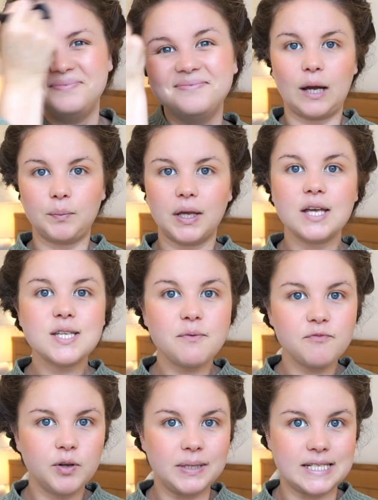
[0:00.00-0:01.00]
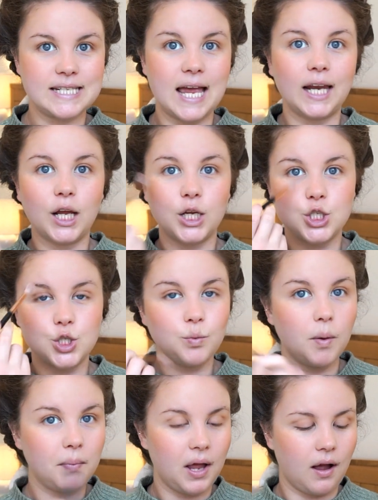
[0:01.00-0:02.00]
Now, because I'm filming today and I do
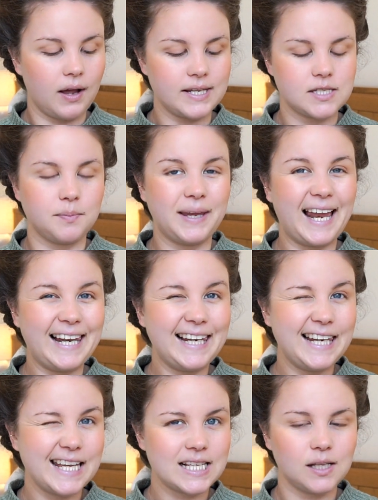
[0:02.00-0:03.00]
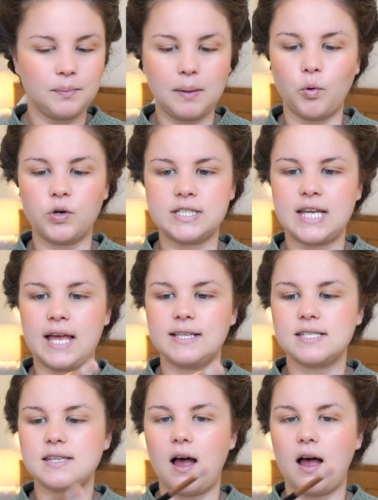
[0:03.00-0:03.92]
want my eyes to be a little bit more intense,